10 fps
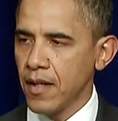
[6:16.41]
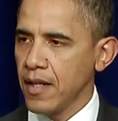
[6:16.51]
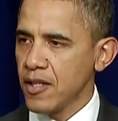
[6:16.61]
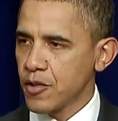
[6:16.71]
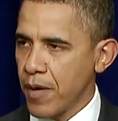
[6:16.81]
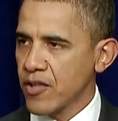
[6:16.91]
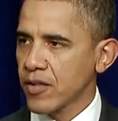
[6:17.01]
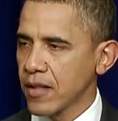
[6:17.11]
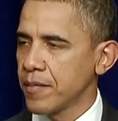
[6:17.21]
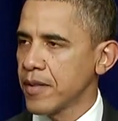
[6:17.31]

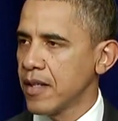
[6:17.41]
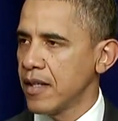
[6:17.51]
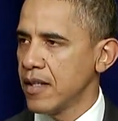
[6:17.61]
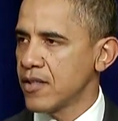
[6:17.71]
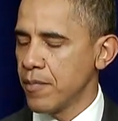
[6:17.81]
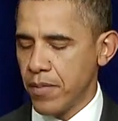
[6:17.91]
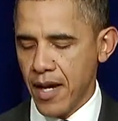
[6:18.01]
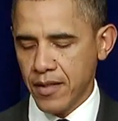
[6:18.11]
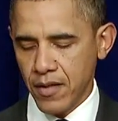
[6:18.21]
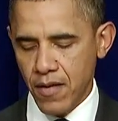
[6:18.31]
especially uh, its
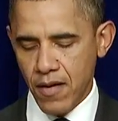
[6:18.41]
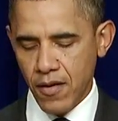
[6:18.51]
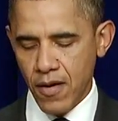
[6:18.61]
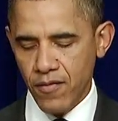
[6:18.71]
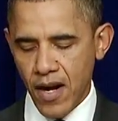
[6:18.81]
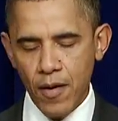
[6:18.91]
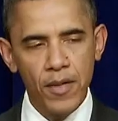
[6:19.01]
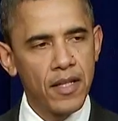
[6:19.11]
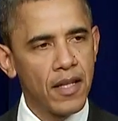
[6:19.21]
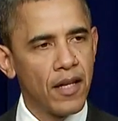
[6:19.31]
impact on our environment
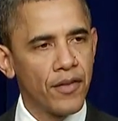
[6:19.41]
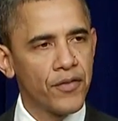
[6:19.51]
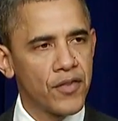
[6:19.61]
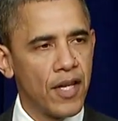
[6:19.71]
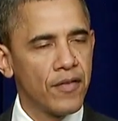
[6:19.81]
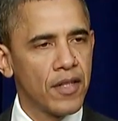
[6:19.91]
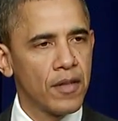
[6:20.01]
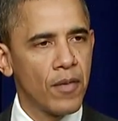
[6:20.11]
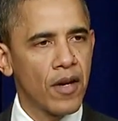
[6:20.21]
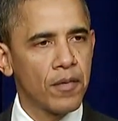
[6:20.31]
and the health and safety of the
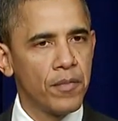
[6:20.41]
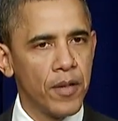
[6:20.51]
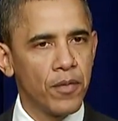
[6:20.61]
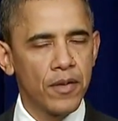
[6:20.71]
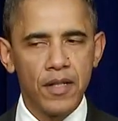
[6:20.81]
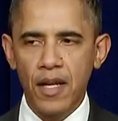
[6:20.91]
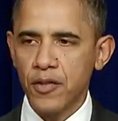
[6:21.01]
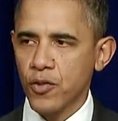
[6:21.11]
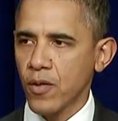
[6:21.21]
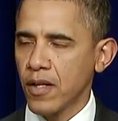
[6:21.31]
American people. And I
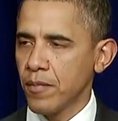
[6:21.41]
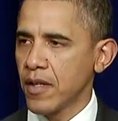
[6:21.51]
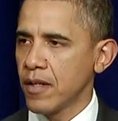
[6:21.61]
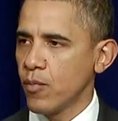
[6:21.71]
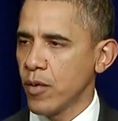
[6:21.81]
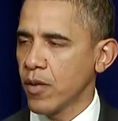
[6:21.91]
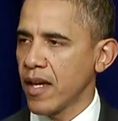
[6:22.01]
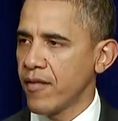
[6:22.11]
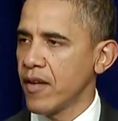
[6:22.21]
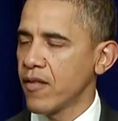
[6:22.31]
assured him that we will
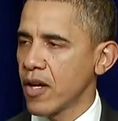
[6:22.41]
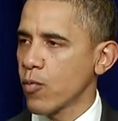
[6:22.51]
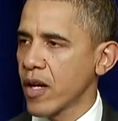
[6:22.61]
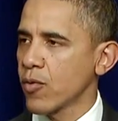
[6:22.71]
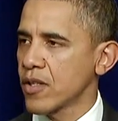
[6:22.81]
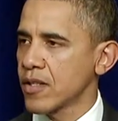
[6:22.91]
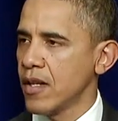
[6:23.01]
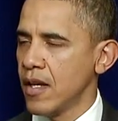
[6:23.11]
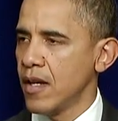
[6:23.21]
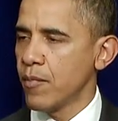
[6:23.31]
have a very rigorous
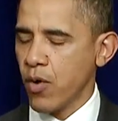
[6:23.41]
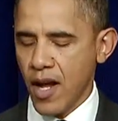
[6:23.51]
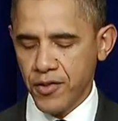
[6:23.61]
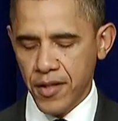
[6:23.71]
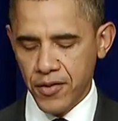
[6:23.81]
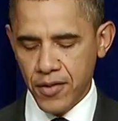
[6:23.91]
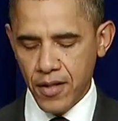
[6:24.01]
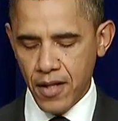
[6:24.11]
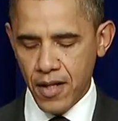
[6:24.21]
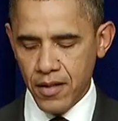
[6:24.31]
process
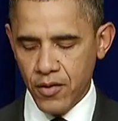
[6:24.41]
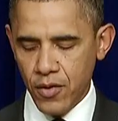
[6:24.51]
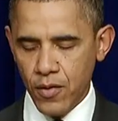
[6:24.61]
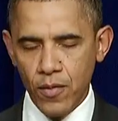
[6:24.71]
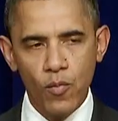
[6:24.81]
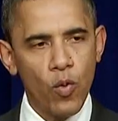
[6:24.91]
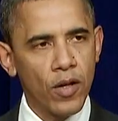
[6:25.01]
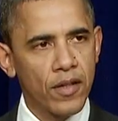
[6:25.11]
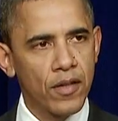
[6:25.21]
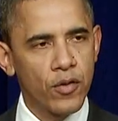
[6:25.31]
uh, to work
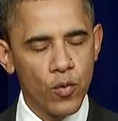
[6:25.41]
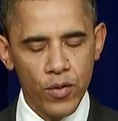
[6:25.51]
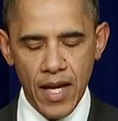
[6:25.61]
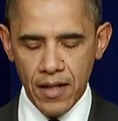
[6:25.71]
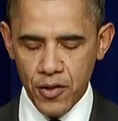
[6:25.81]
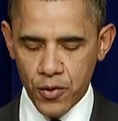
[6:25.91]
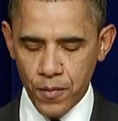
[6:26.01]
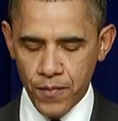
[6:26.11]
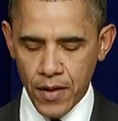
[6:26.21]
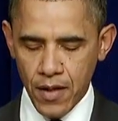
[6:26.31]
through that issue.
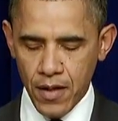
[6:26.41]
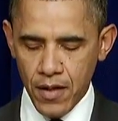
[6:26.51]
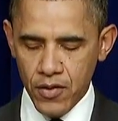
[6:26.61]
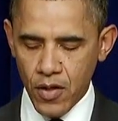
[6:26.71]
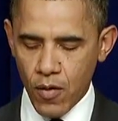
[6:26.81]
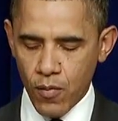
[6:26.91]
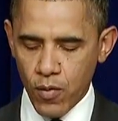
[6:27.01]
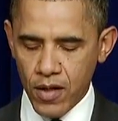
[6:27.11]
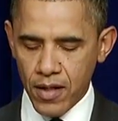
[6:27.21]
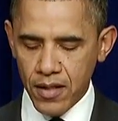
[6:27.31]
So we're
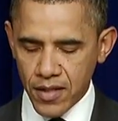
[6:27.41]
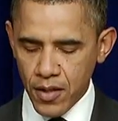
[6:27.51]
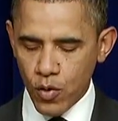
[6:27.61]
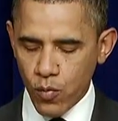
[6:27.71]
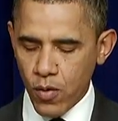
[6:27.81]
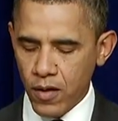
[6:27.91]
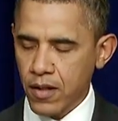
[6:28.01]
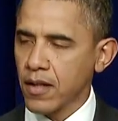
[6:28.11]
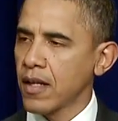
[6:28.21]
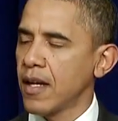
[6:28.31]
going to continue to work
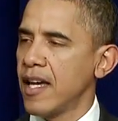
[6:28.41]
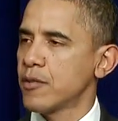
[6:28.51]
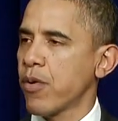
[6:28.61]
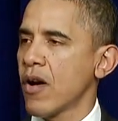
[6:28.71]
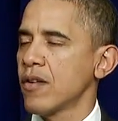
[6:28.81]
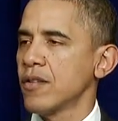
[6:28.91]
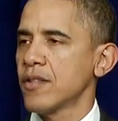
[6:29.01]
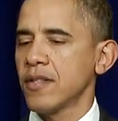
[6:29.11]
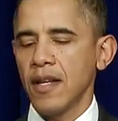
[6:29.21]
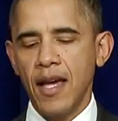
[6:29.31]
uh, as
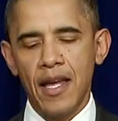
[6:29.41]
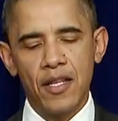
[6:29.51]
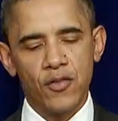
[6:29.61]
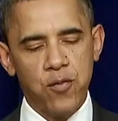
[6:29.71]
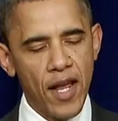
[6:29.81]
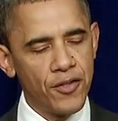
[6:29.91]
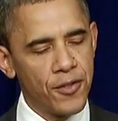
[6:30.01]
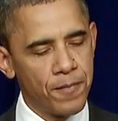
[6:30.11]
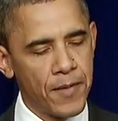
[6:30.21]
partners and as friends